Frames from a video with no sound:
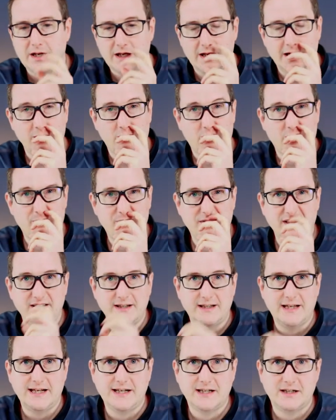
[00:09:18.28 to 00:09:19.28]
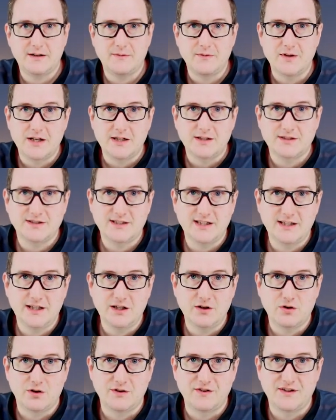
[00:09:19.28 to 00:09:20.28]
encrypting data
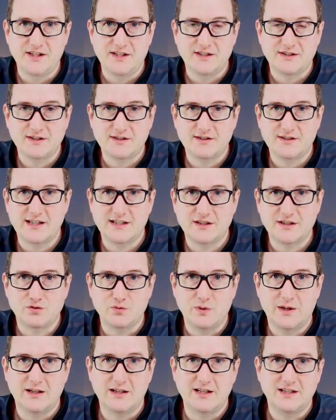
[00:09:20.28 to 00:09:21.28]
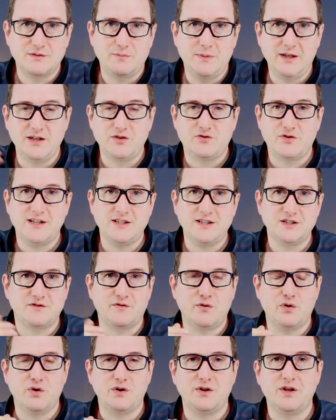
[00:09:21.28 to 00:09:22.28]
sitting on disks, as well as being
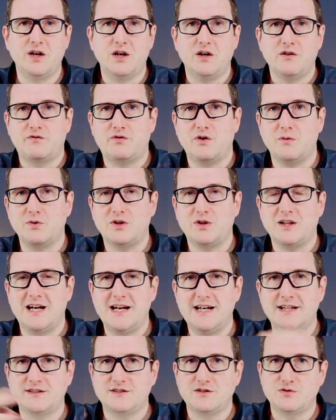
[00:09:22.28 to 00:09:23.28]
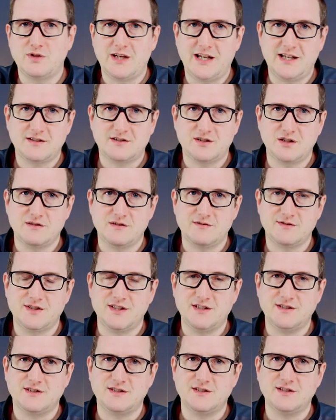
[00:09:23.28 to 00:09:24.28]
transferred from clients to data service
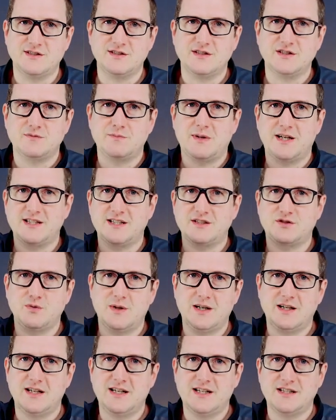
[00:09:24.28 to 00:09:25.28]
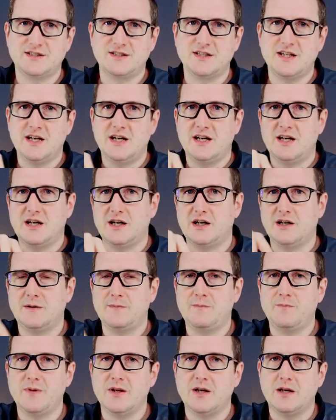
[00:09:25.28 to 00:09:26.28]
instances, but as well as
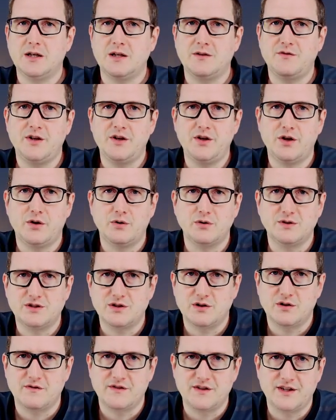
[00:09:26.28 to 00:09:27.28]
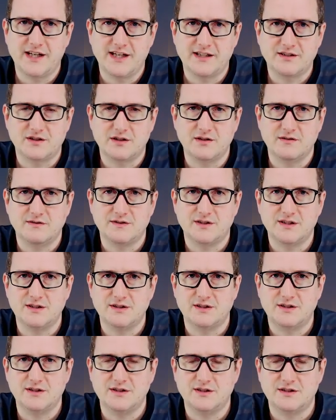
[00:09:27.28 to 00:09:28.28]
the nodes of the data service
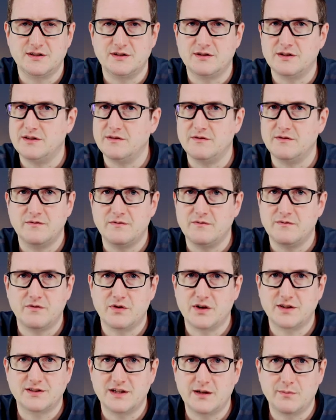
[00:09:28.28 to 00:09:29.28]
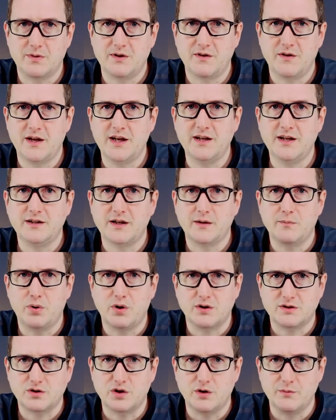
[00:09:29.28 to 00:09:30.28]
instances in, for example,
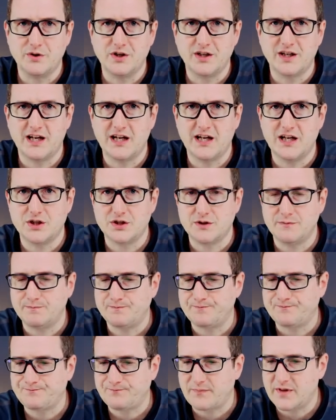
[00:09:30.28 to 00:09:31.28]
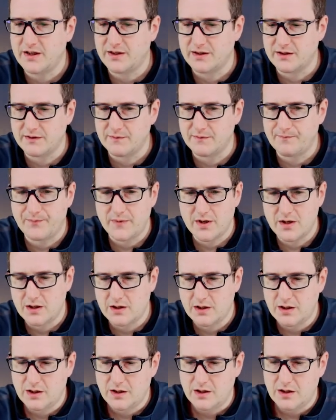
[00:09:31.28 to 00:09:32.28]
interpod communication in a
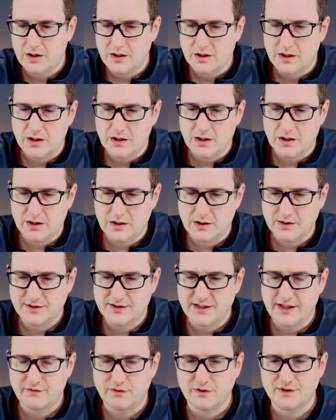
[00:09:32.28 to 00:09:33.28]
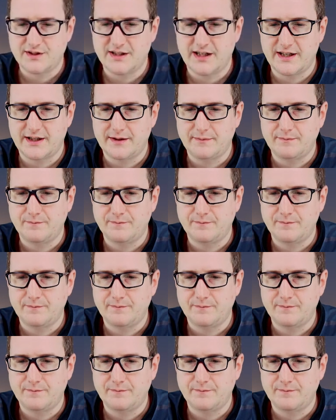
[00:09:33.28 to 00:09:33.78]
stateful set.